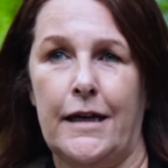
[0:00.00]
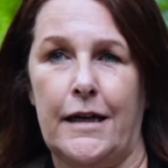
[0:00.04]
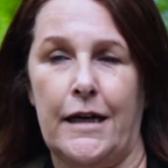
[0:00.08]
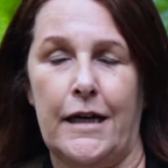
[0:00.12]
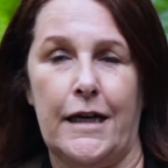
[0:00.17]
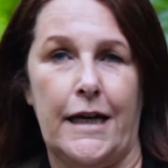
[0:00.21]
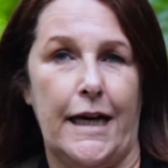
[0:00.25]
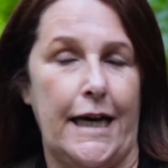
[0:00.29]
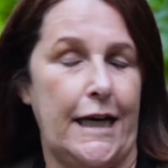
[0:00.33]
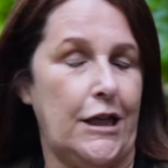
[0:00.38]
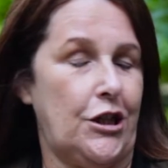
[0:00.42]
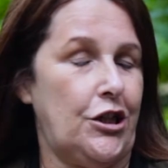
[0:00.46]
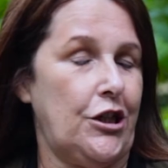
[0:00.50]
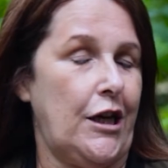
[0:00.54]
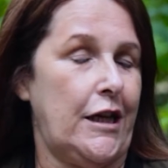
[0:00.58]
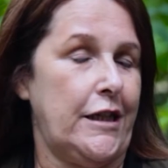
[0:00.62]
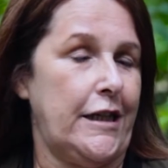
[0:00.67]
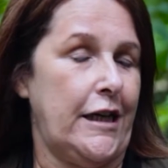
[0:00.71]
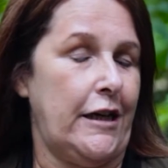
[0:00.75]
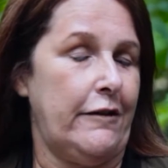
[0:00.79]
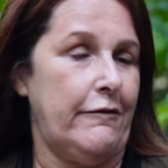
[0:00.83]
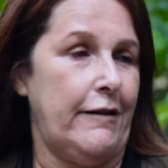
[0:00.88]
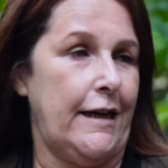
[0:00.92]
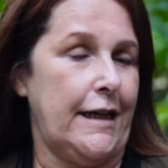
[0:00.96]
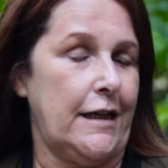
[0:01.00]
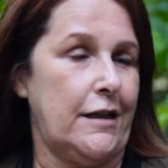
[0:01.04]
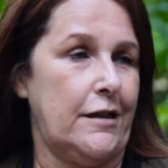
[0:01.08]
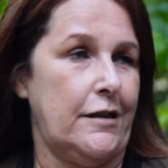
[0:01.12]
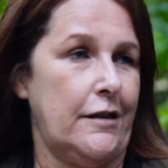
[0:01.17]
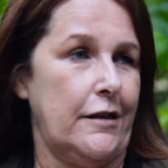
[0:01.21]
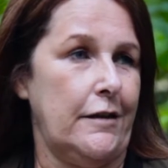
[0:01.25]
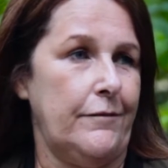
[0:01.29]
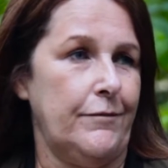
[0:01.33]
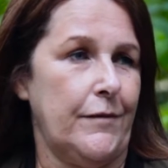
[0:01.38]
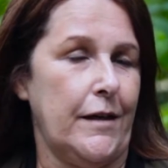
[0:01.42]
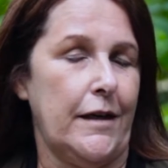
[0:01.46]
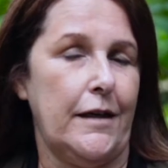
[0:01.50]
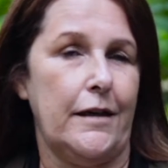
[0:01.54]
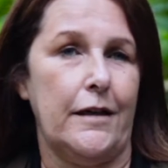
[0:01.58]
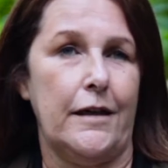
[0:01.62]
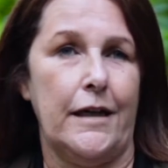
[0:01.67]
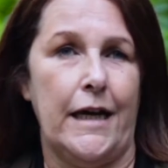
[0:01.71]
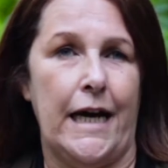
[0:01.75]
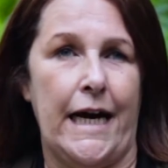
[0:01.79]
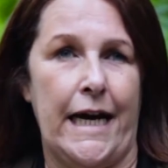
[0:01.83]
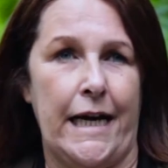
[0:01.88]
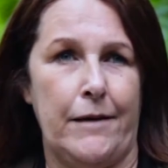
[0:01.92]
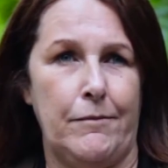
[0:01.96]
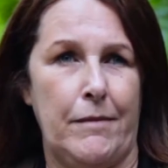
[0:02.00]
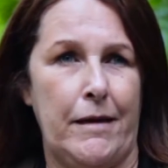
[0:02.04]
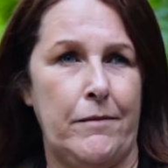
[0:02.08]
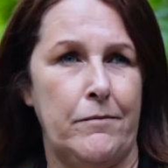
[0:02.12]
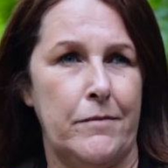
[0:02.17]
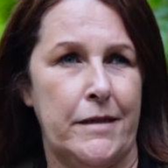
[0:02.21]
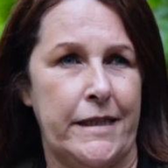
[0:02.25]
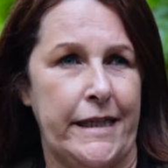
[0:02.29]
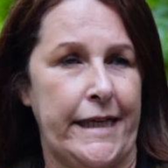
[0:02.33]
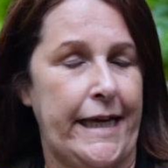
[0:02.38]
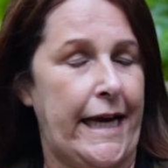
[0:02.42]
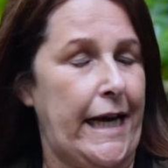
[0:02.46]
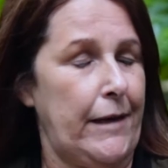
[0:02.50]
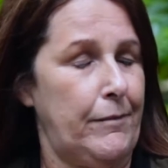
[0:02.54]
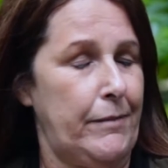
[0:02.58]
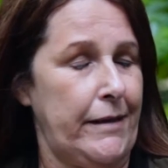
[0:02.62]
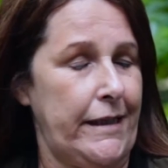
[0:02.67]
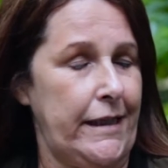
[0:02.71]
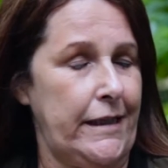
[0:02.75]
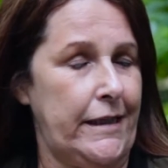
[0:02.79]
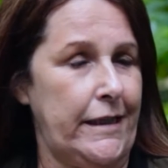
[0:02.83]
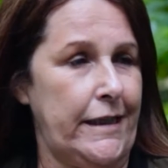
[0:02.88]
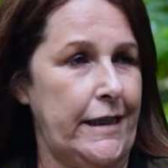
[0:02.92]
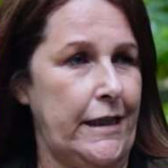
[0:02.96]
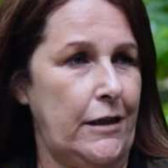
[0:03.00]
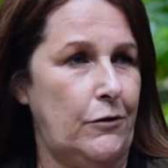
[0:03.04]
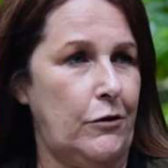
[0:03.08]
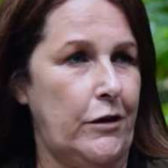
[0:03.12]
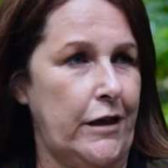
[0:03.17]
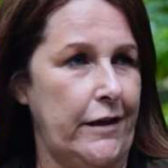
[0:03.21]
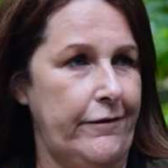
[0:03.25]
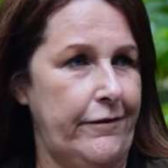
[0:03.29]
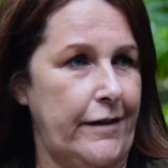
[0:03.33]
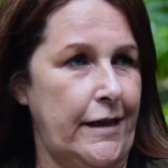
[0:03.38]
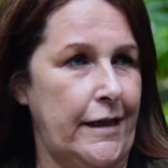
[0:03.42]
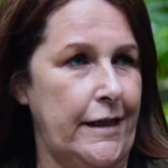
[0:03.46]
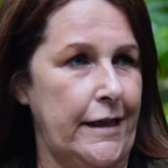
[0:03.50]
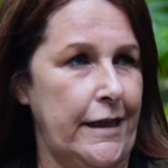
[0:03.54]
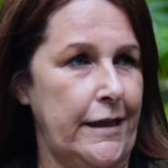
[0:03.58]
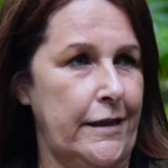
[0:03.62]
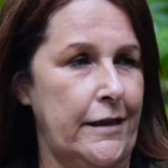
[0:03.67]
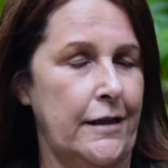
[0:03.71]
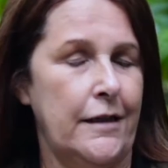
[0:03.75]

HR Director. I'm MCIPD qualified,